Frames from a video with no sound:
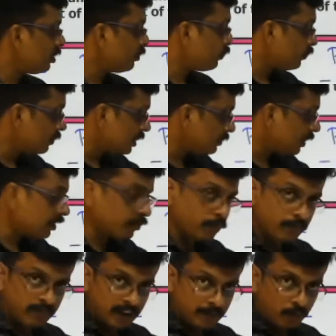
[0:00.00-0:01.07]
with
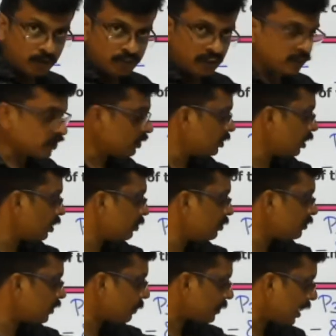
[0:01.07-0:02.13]
1.6.
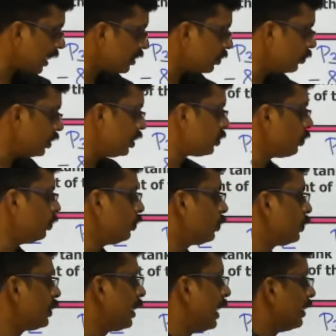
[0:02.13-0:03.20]
Subtract, you need to
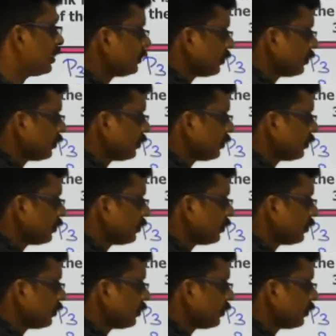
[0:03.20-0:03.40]
take